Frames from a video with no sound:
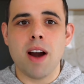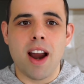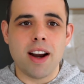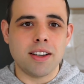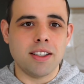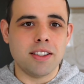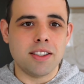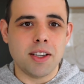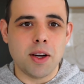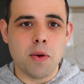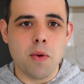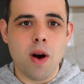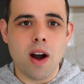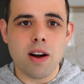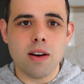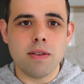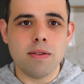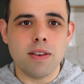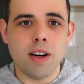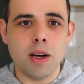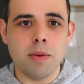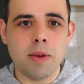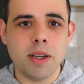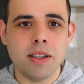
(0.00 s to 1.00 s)
practicing
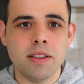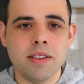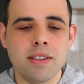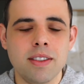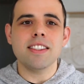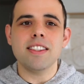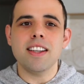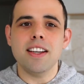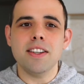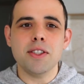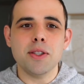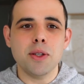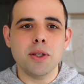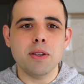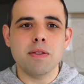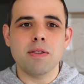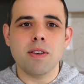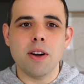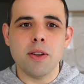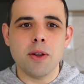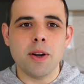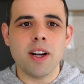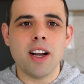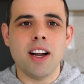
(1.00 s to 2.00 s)
wireframing. Stay tuned
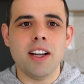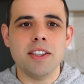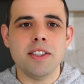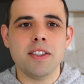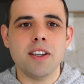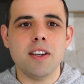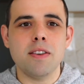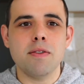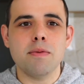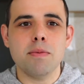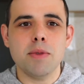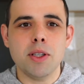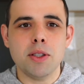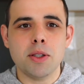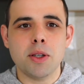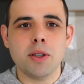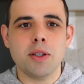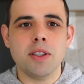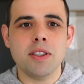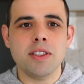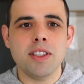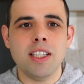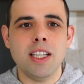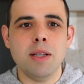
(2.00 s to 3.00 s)
for other content from the
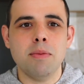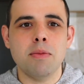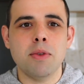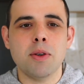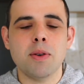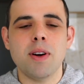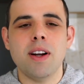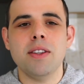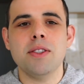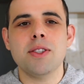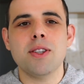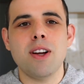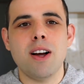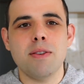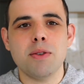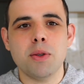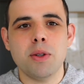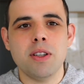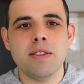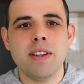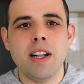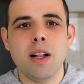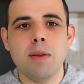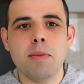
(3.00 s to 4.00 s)
Turtle team around software
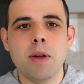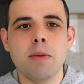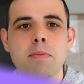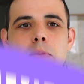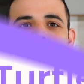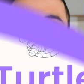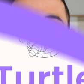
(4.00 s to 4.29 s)
development